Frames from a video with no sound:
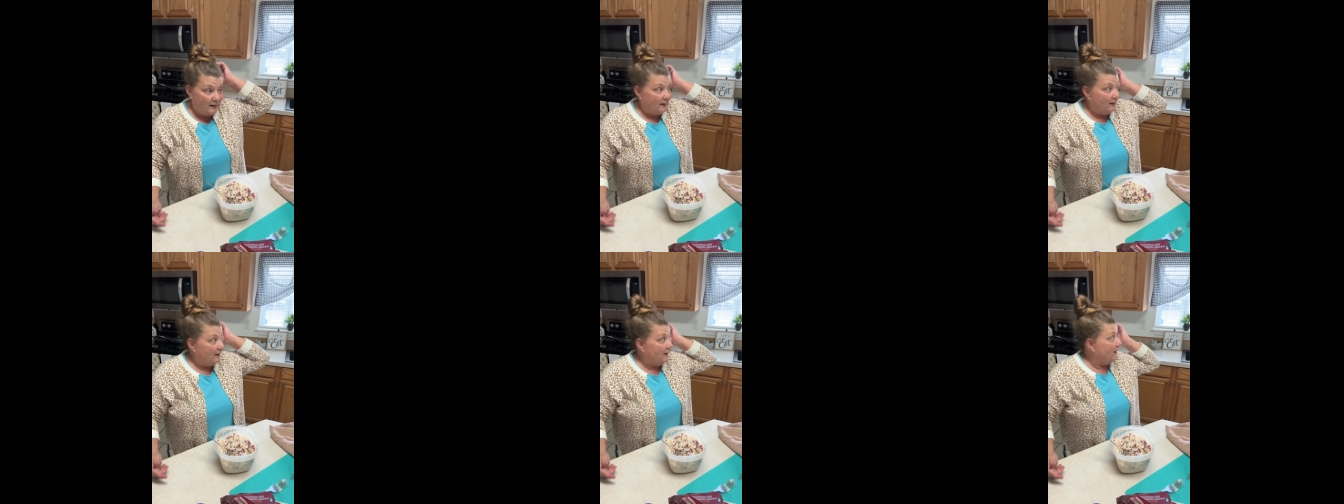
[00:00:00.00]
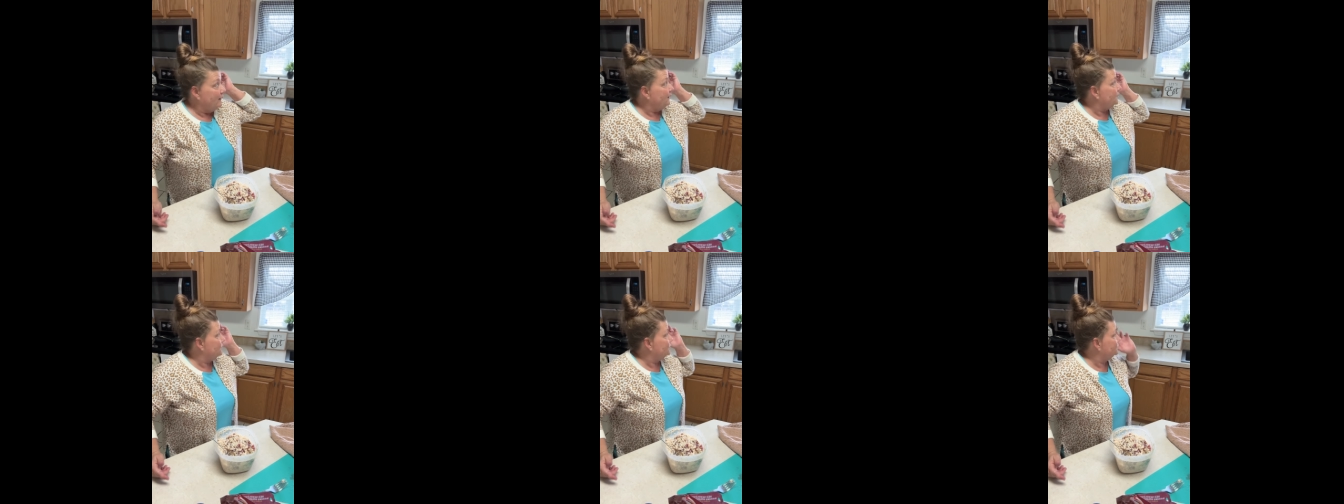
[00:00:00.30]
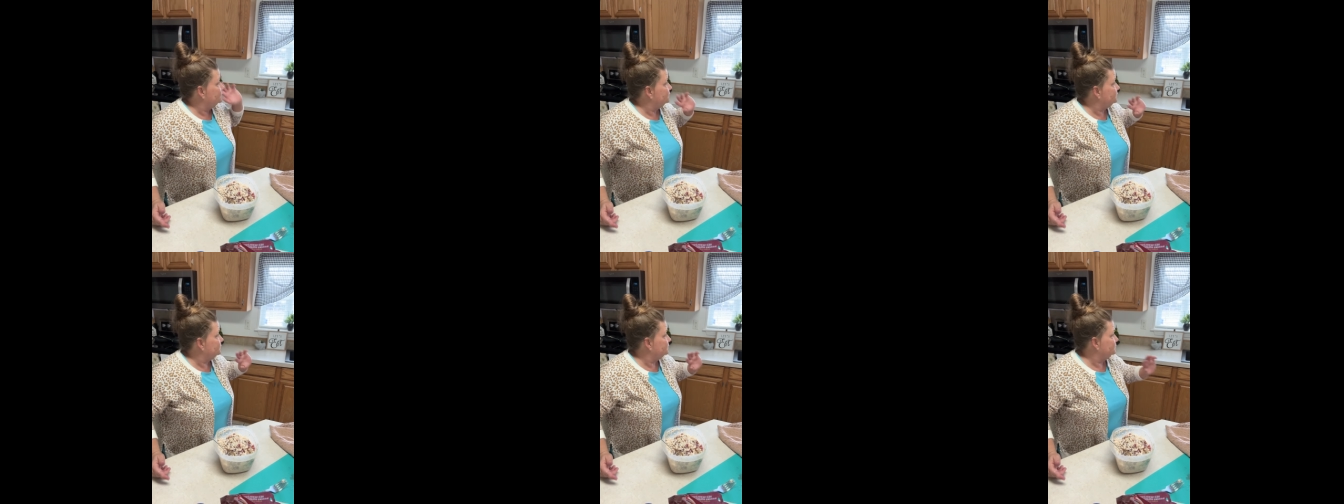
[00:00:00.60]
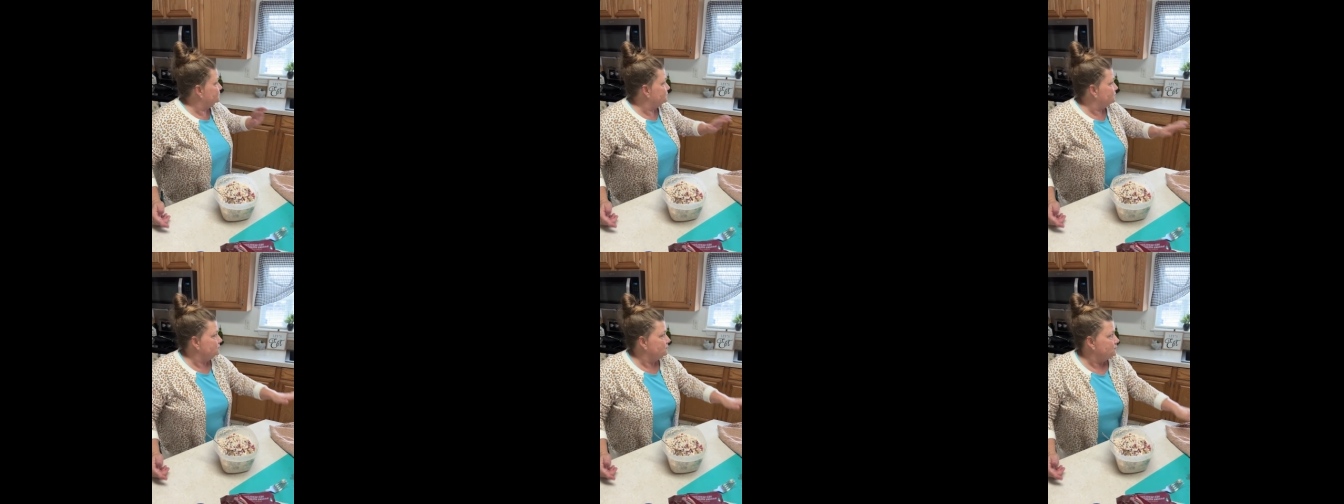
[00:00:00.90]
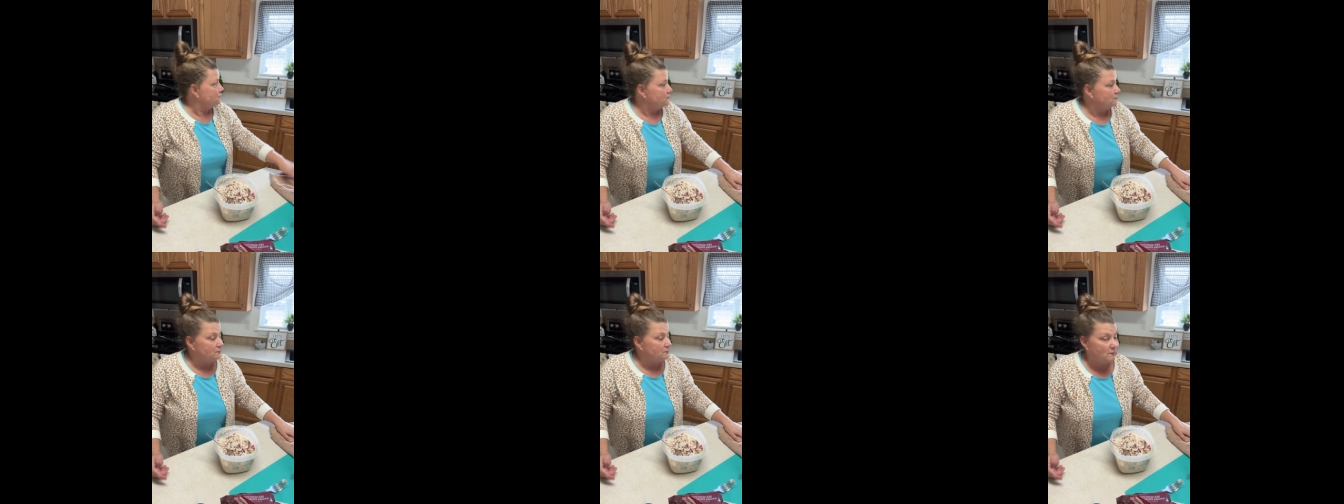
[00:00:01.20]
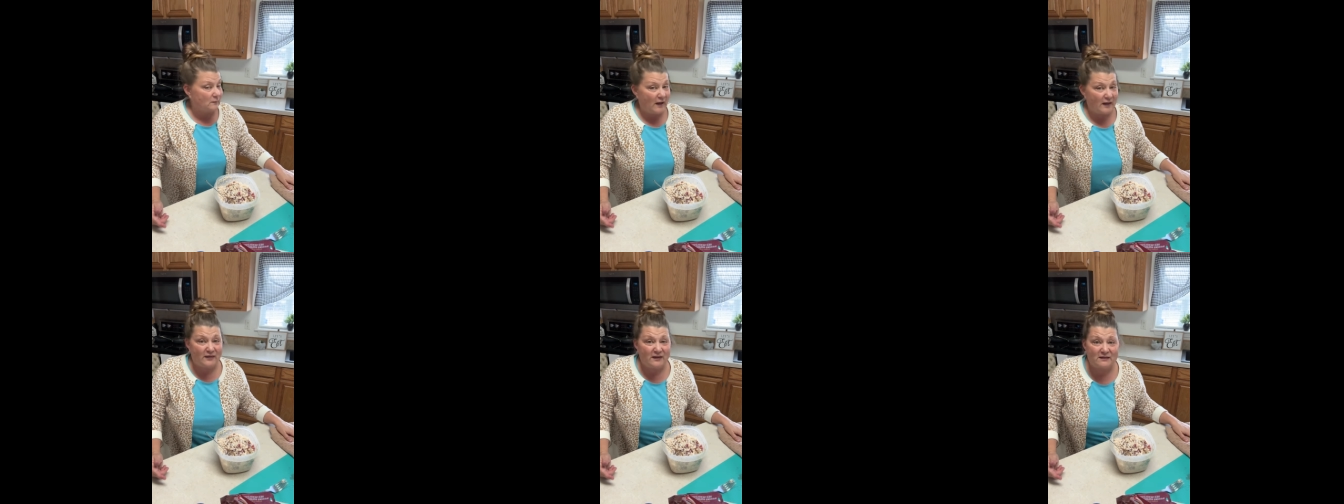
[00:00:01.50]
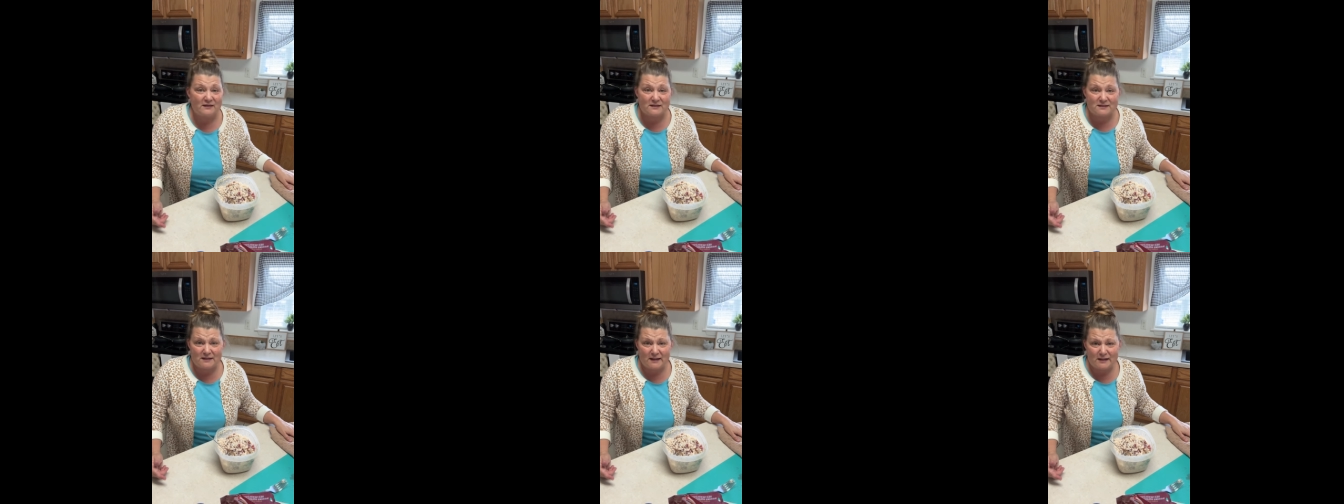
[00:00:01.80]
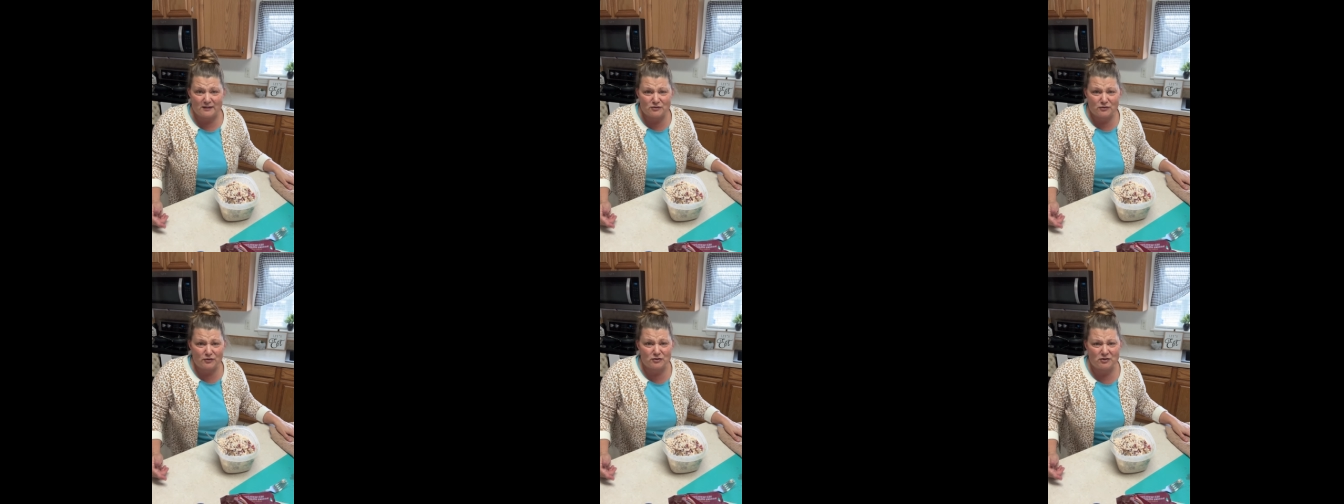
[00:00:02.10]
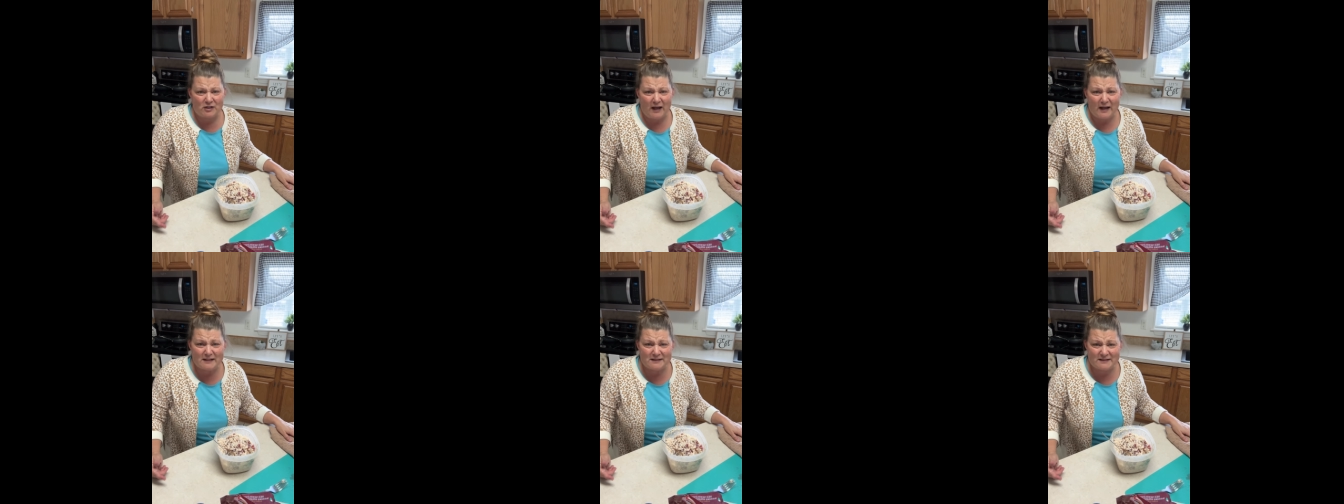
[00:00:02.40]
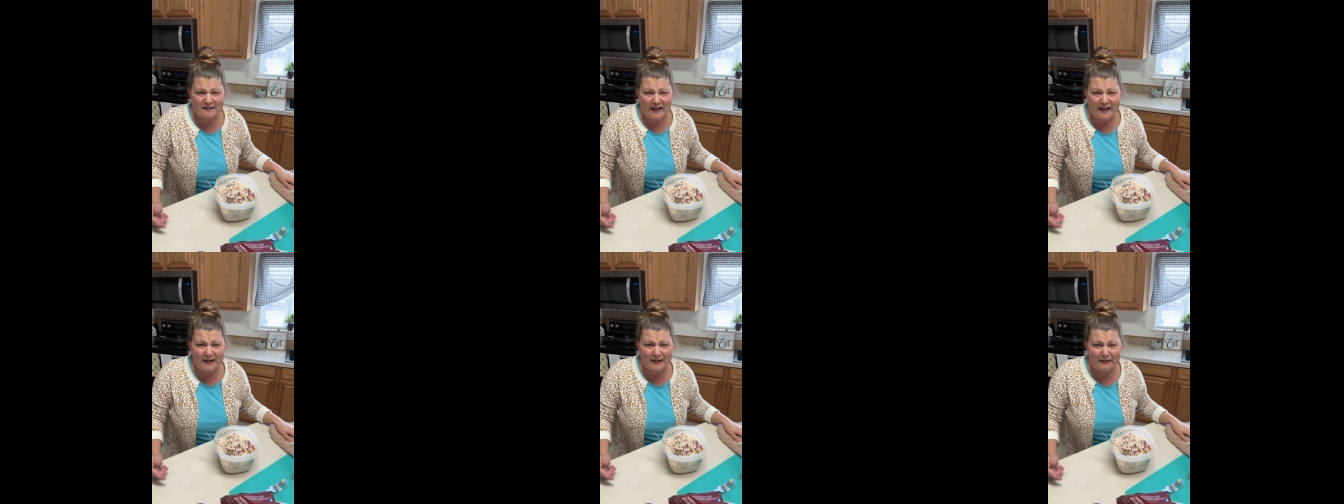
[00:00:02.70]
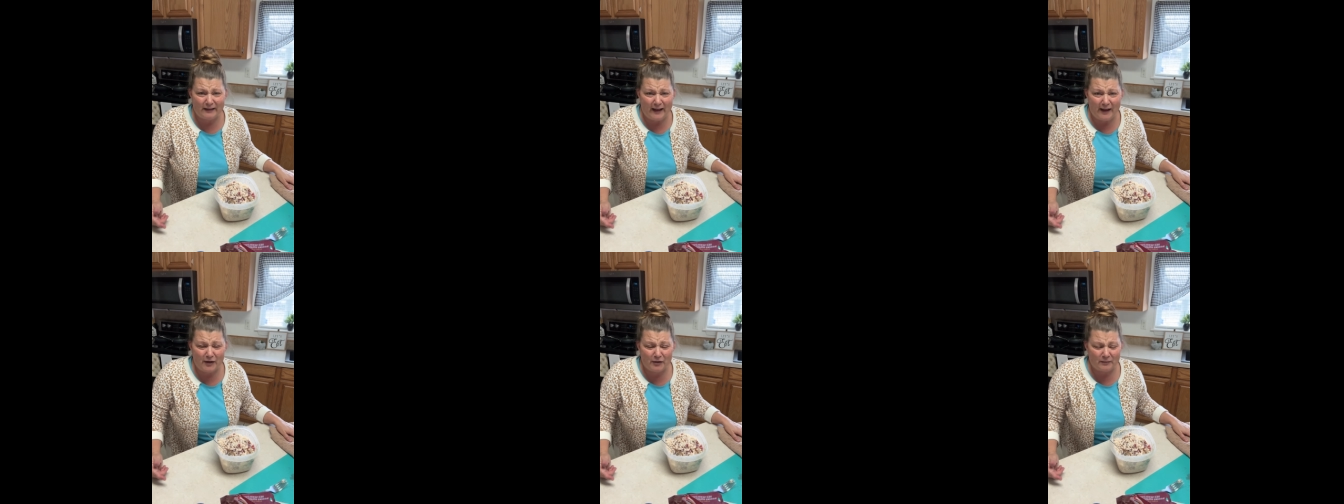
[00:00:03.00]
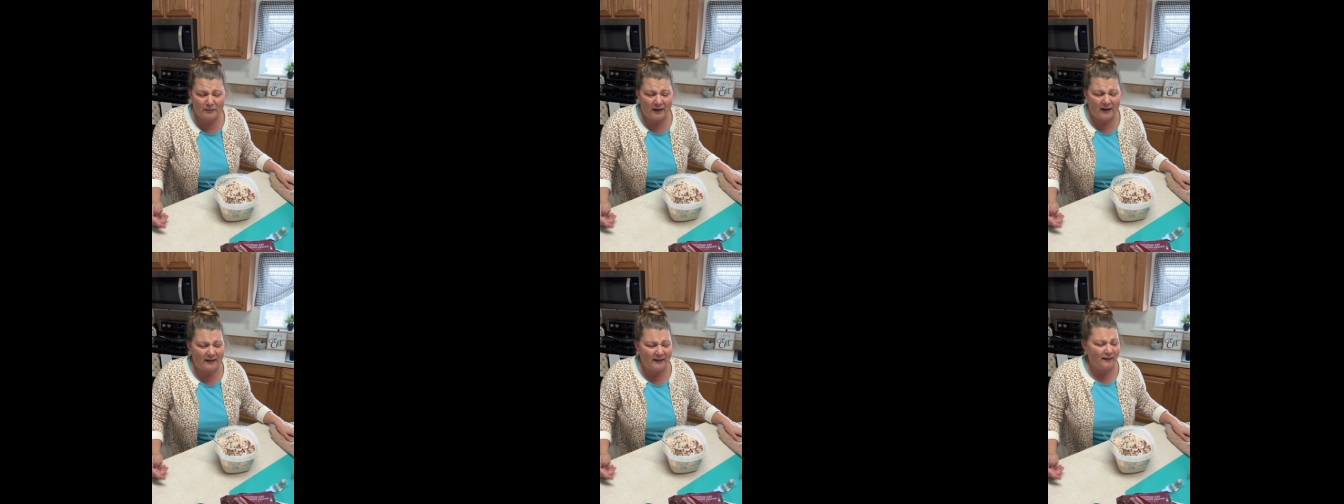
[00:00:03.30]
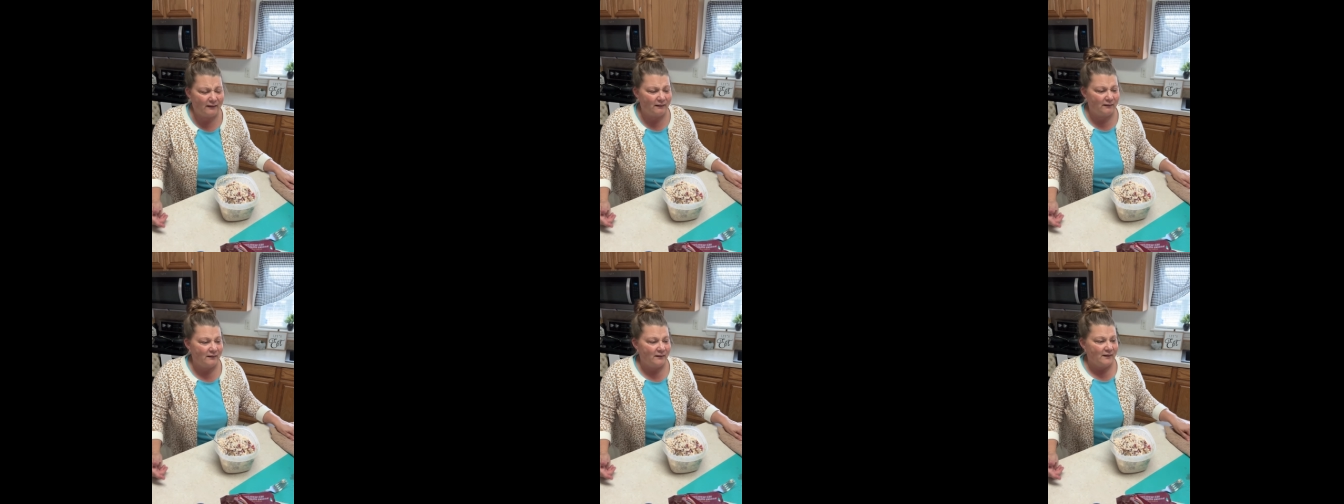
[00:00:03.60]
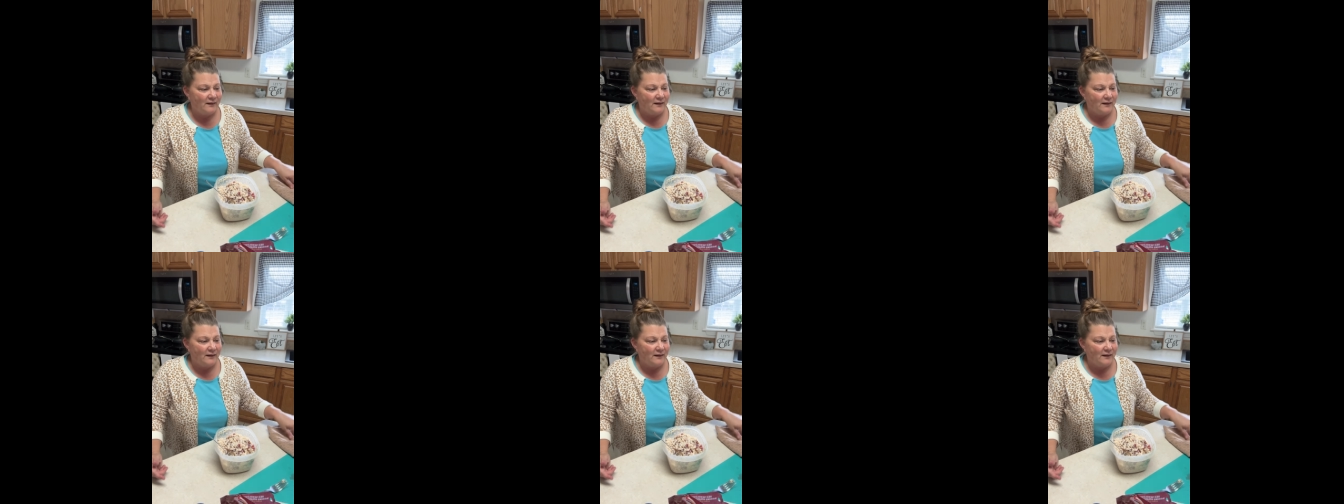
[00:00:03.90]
I think the sun's gonna shine. It's kind of cloudy right now.